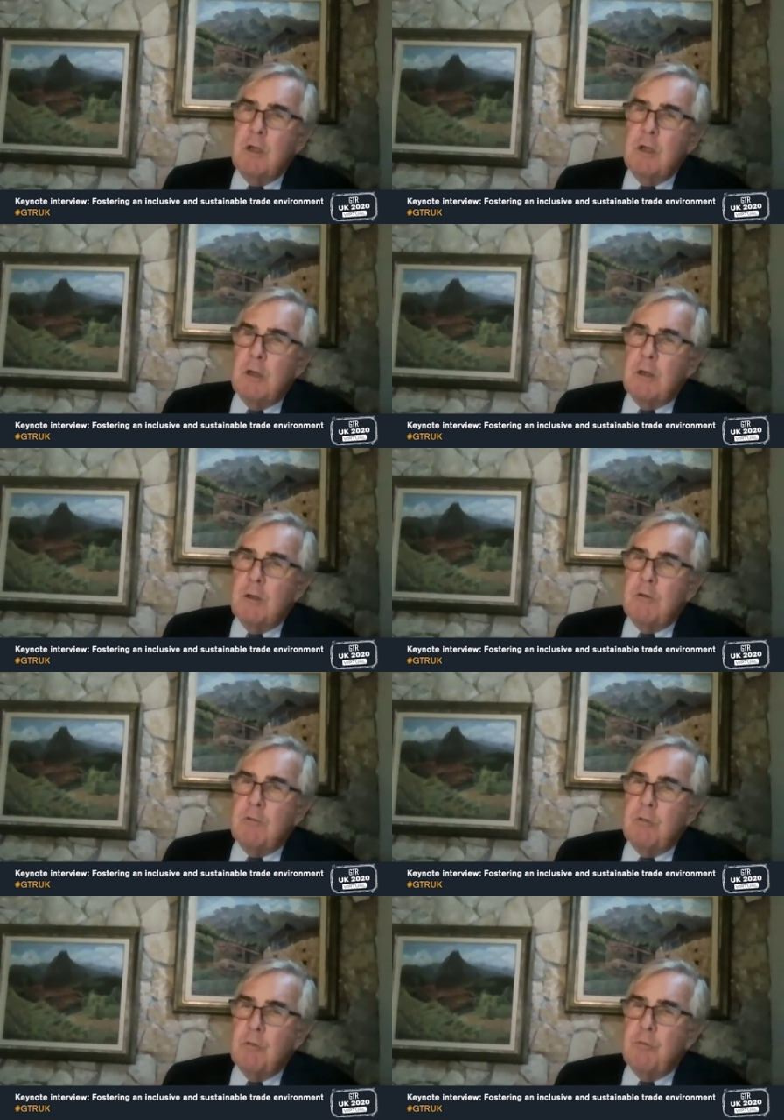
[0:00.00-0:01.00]

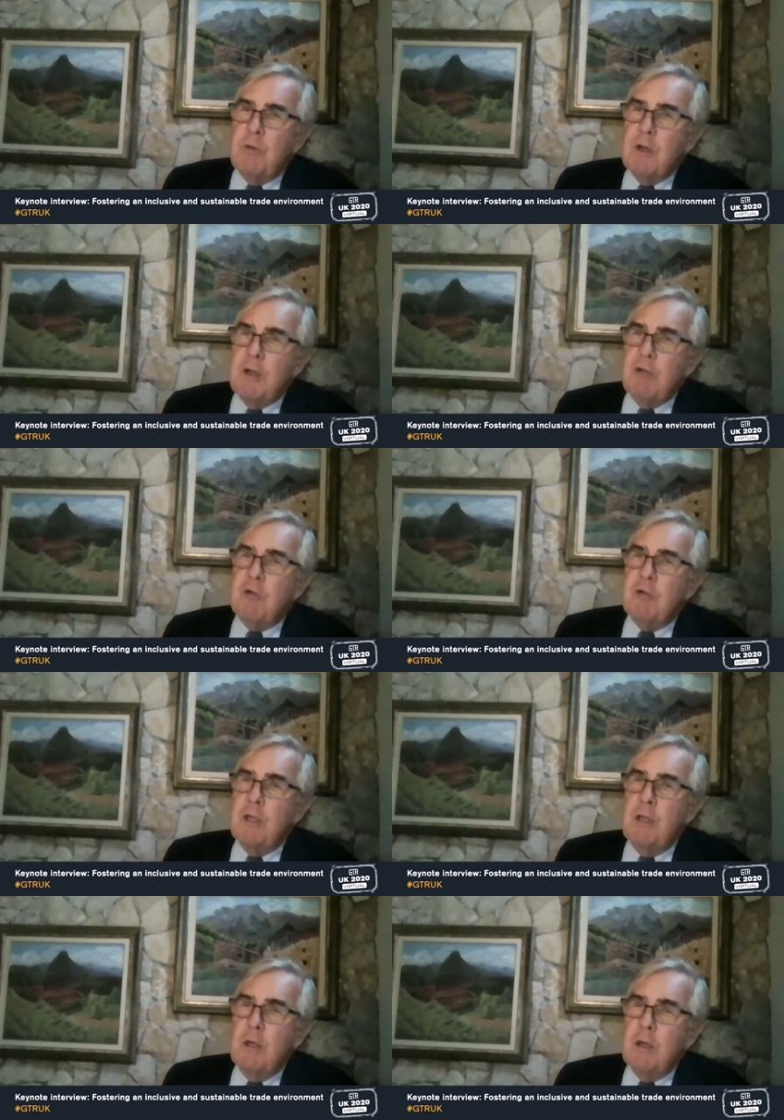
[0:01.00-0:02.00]
To
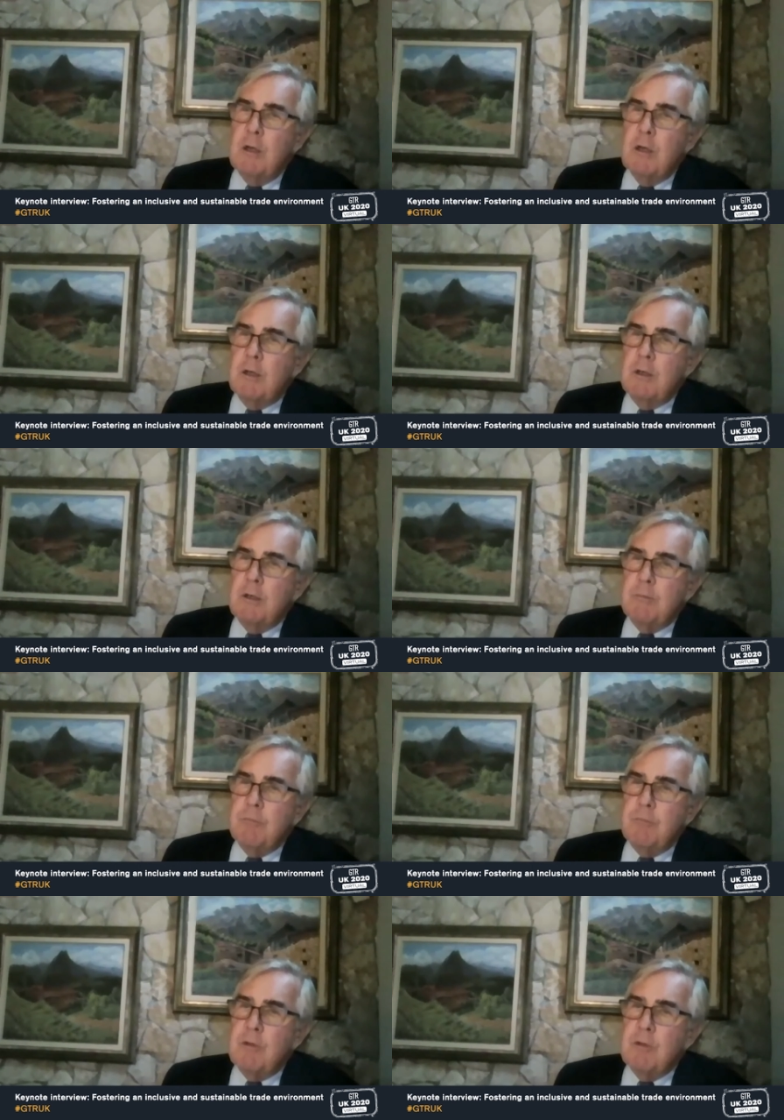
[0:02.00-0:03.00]
initially
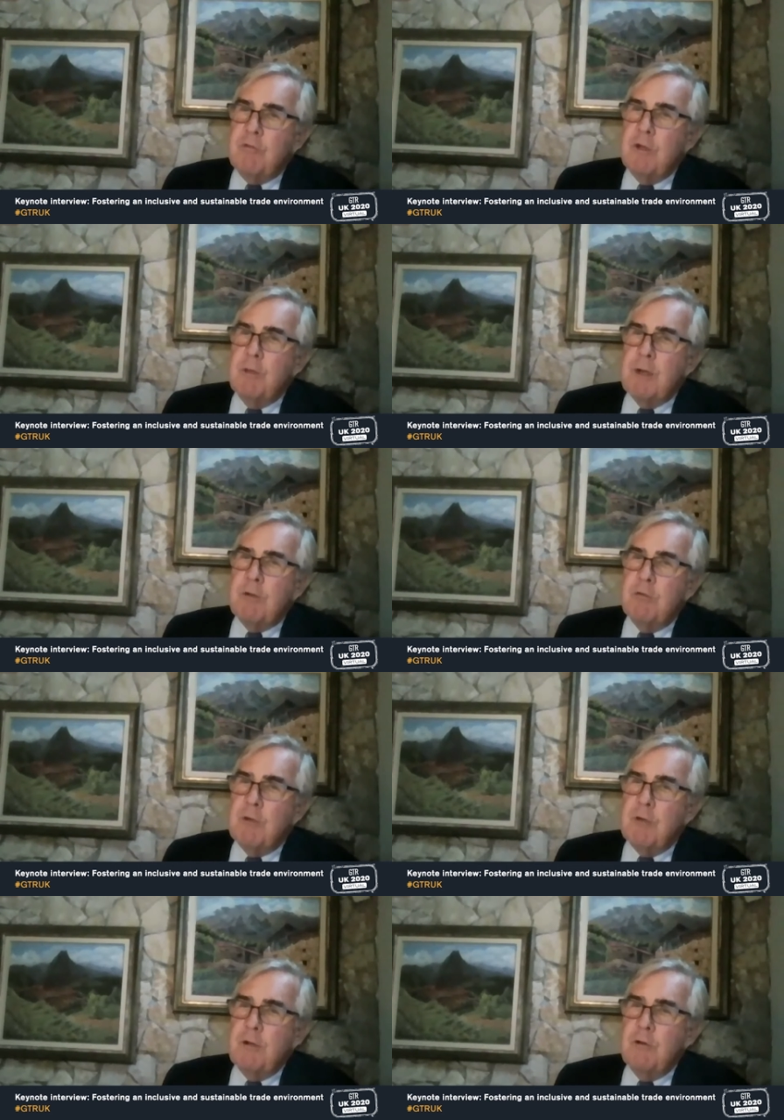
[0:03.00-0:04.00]
consider
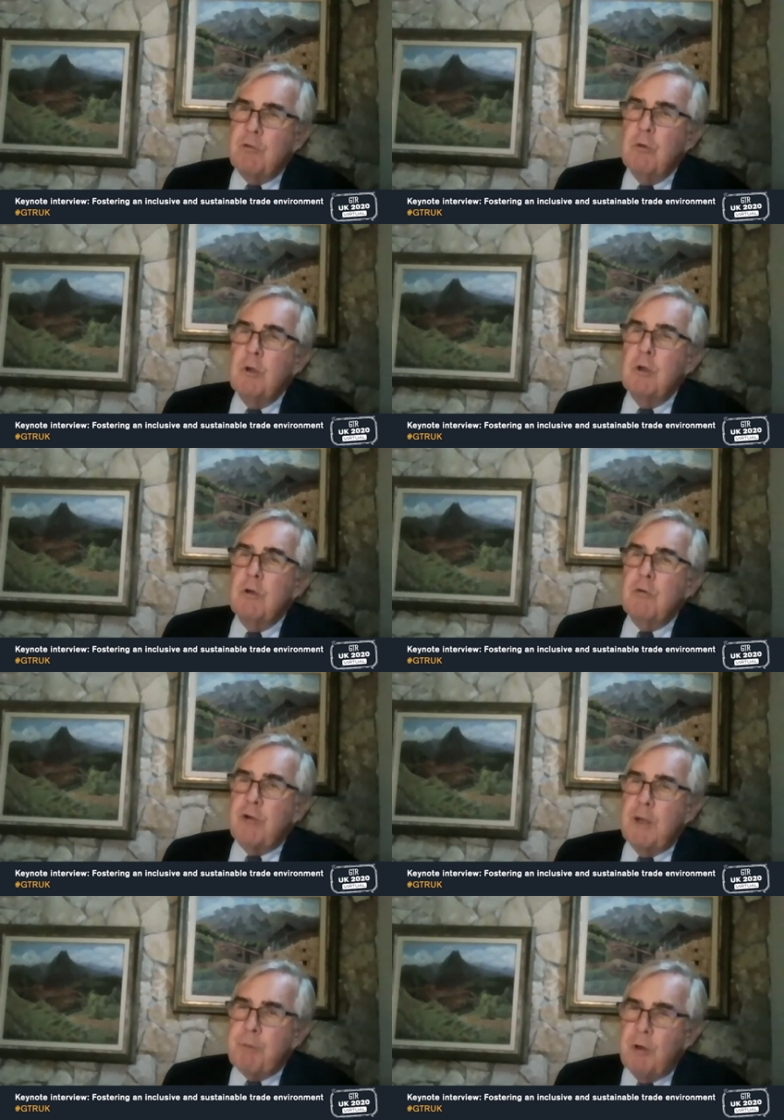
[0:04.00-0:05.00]
matters relating to
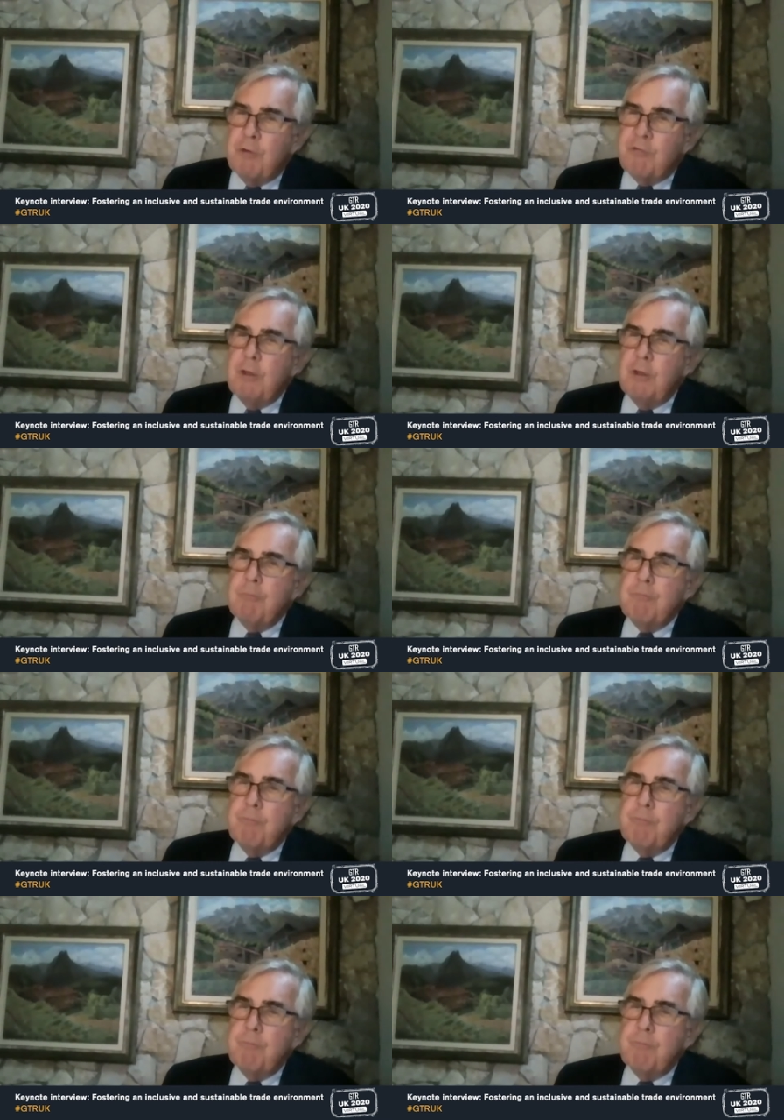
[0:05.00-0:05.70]
trade policy.